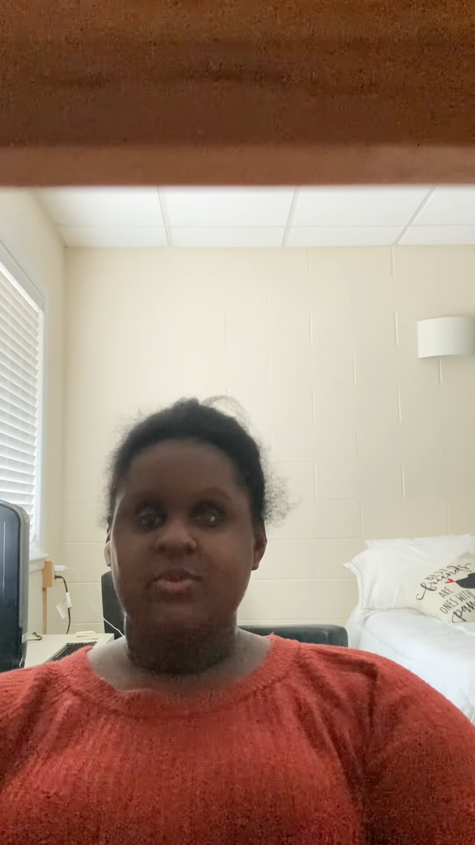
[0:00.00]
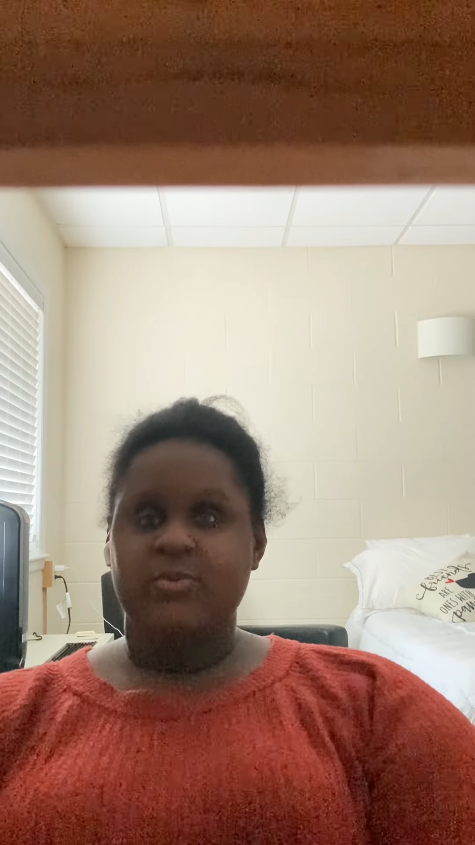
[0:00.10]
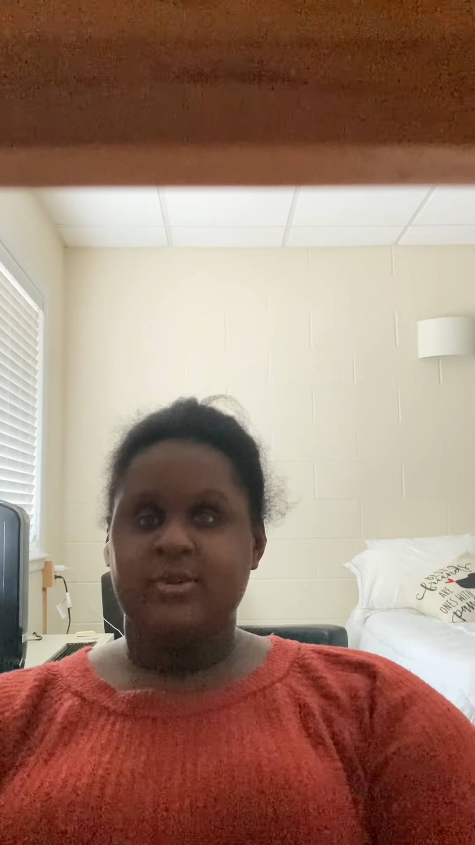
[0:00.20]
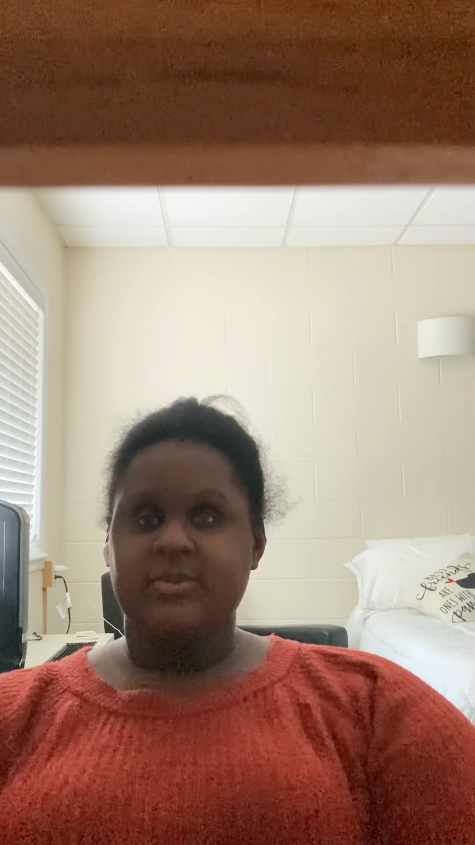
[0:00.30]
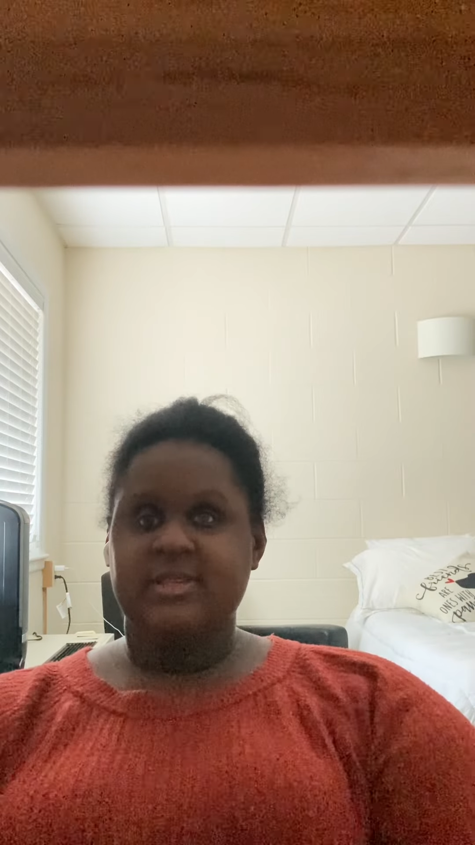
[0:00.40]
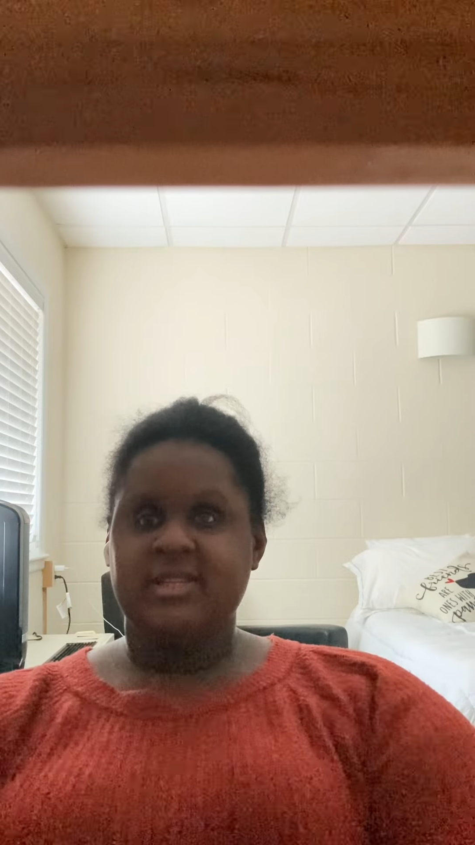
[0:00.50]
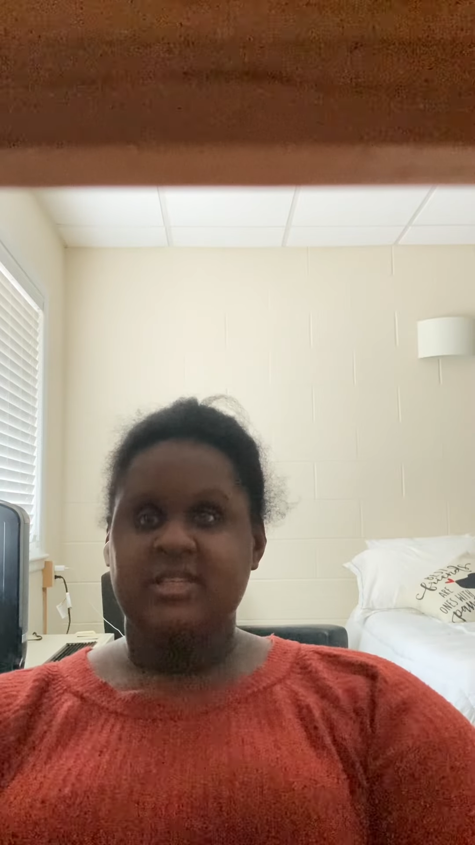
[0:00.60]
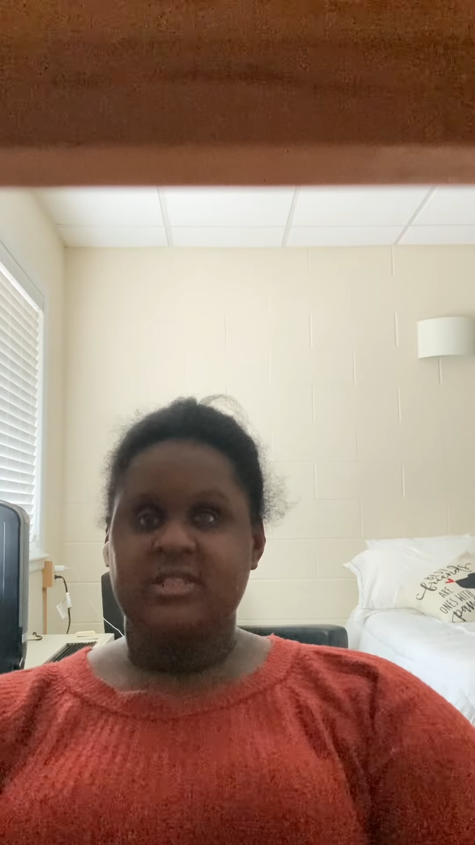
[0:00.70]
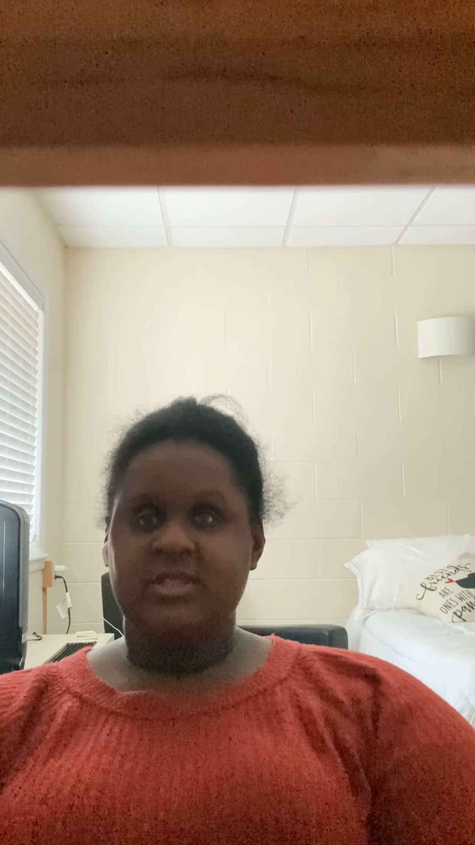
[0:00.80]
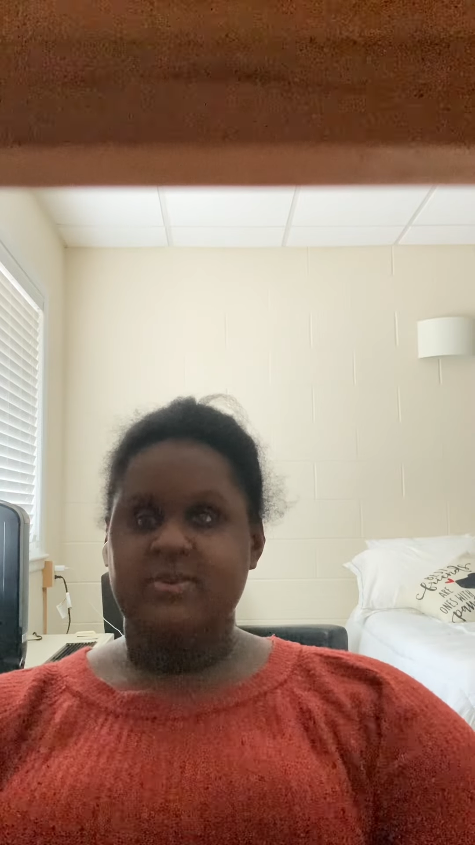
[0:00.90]

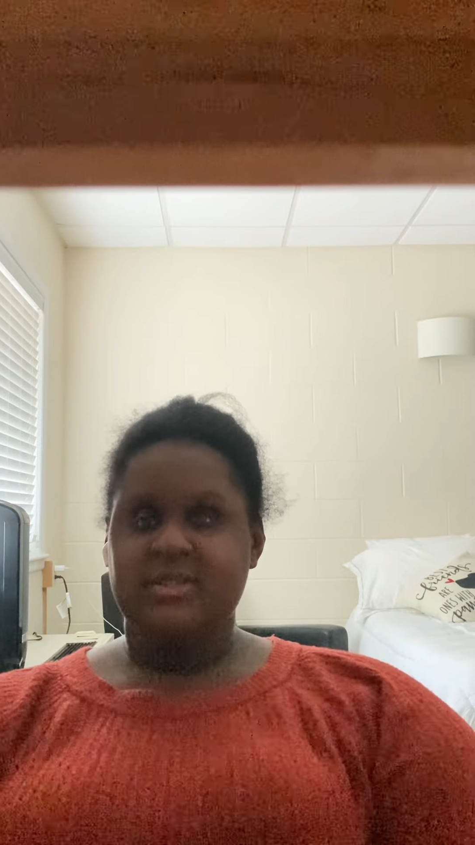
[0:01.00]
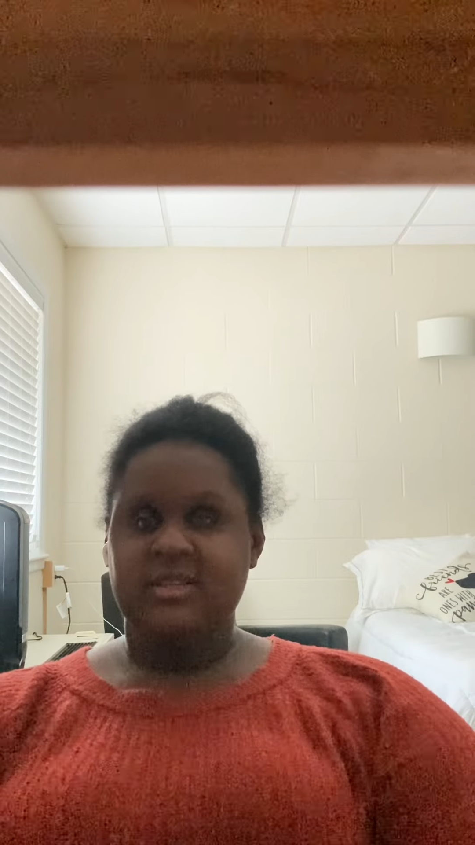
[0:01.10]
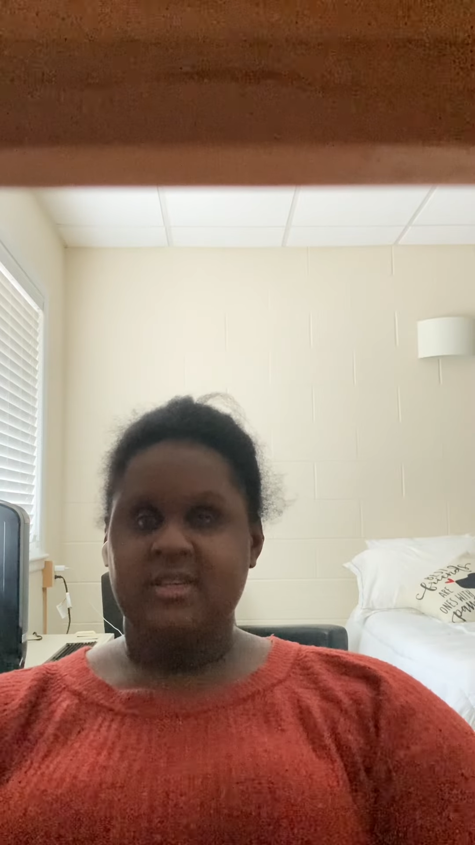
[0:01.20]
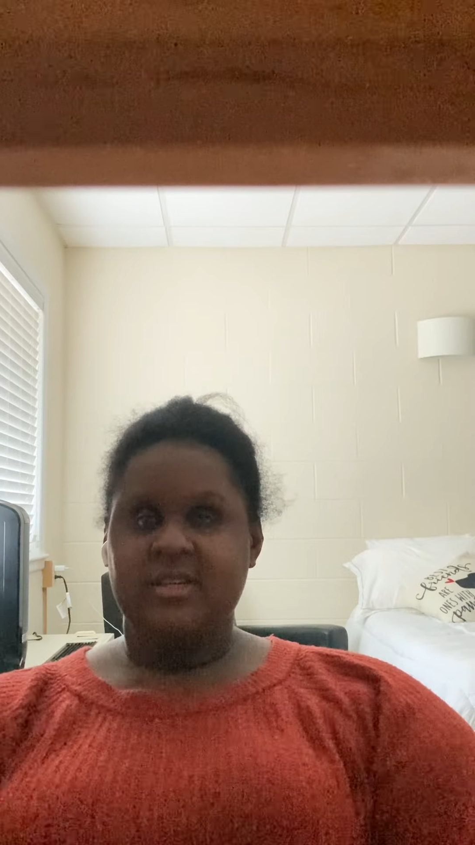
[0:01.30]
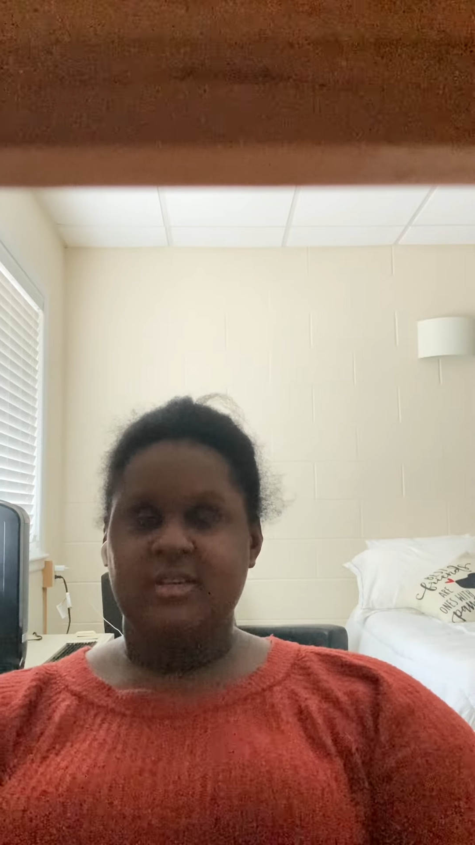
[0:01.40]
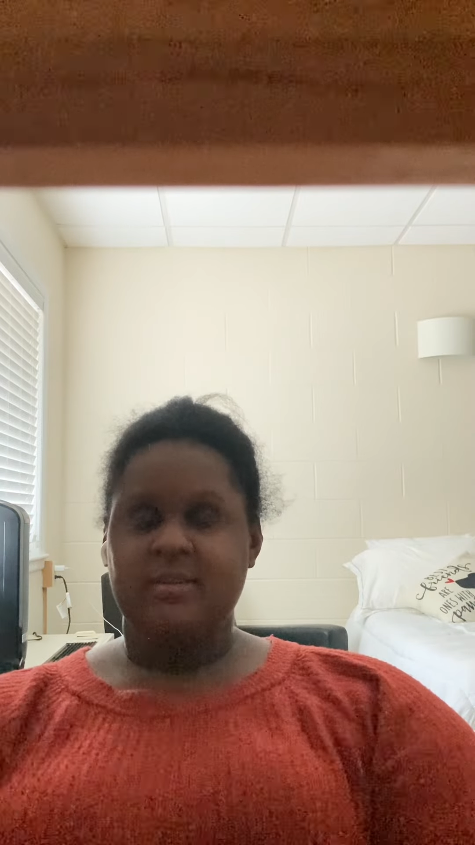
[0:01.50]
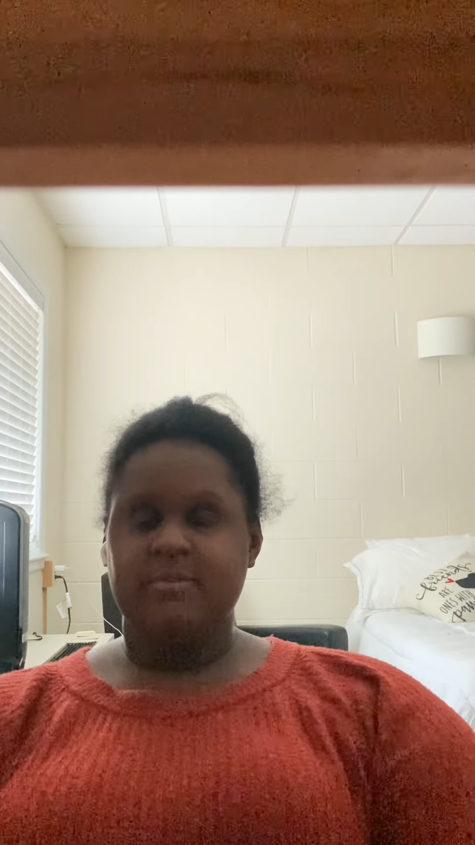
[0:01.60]
Rosa, she was a